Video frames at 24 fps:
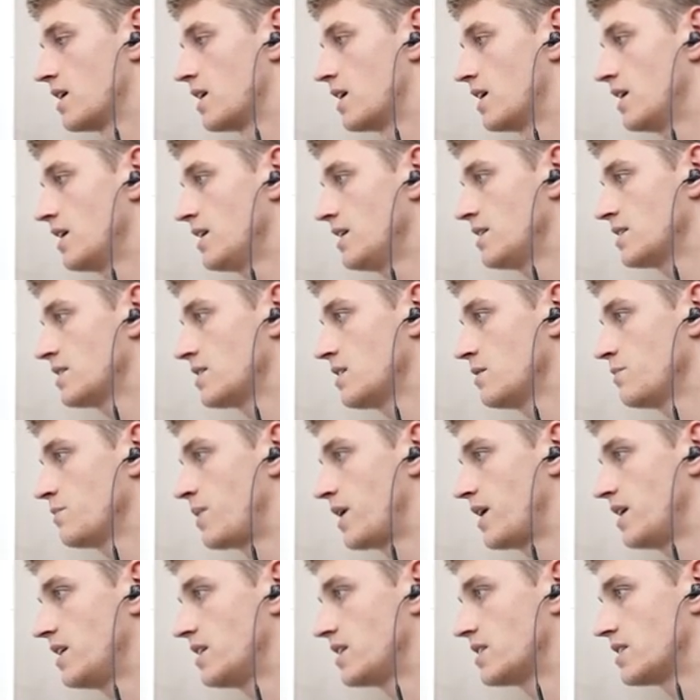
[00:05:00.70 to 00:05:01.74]
Easy
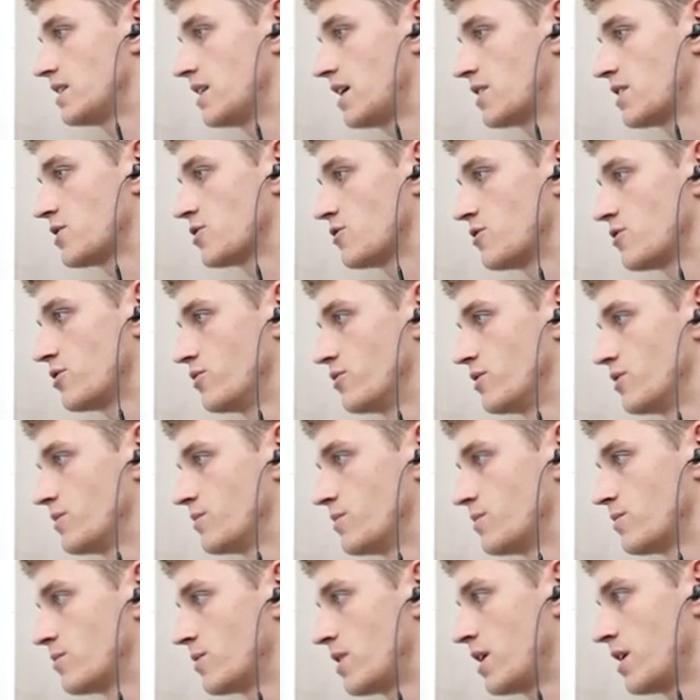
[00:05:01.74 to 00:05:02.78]
peasy. That should do it,
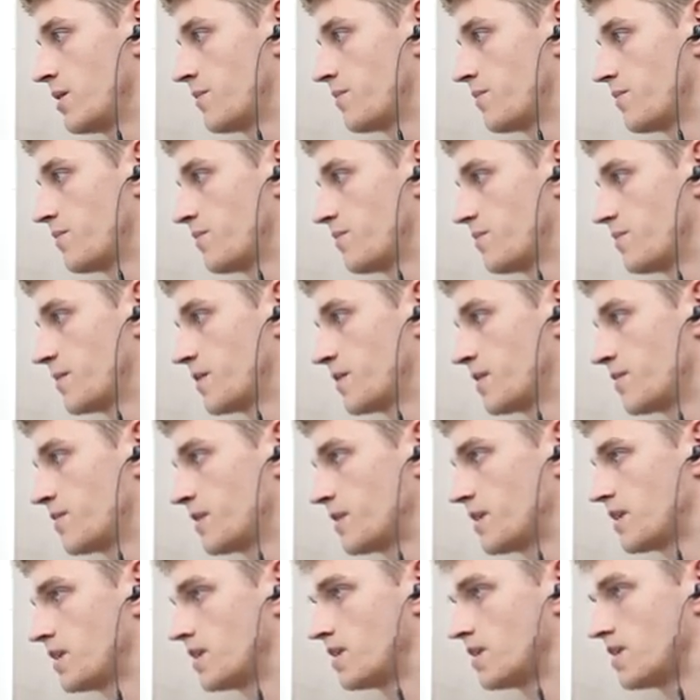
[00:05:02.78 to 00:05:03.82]
right? I
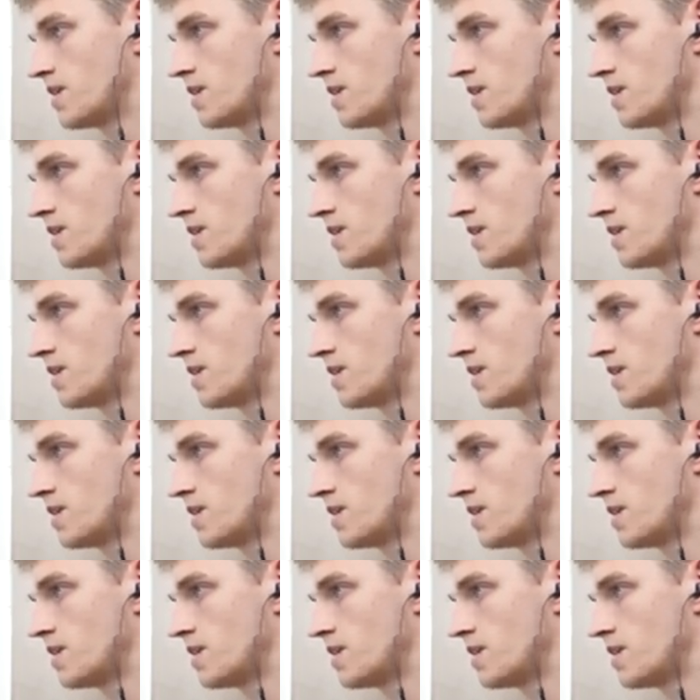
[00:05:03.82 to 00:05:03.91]
think.